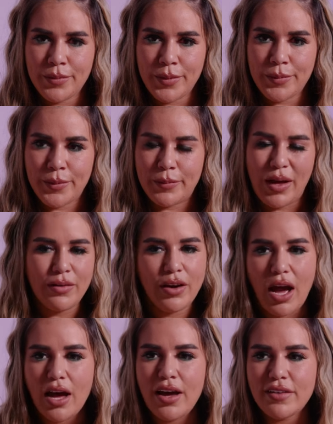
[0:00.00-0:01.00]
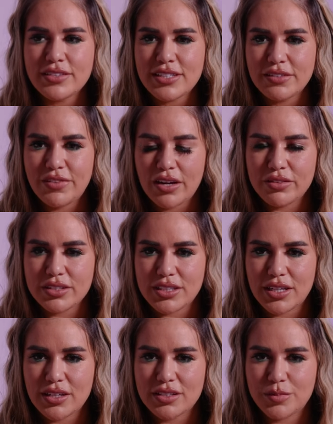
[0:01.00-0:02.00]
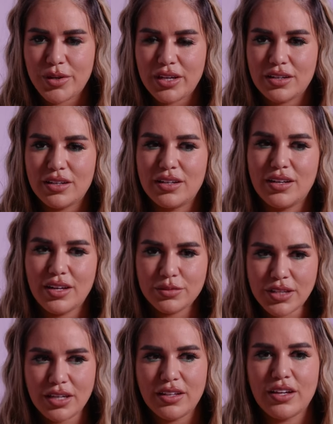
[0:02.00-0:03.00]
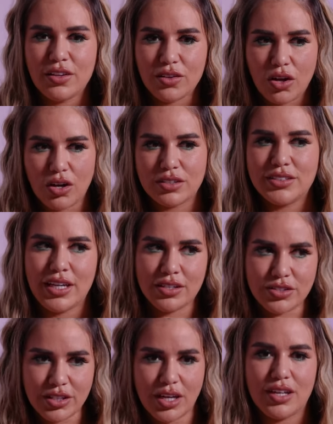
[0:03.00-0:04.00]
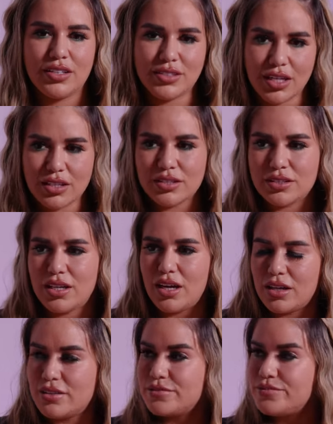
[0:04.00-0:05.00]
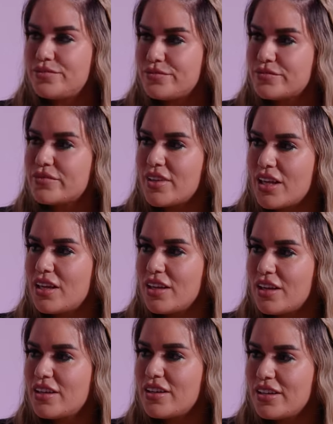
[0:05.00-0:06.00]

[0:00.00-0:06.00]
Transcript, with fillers: um, um, um I have to say five or six, but okay, it's kind of like a long tantric kind of sex. It, yeah, it was a, a, a, throughout the day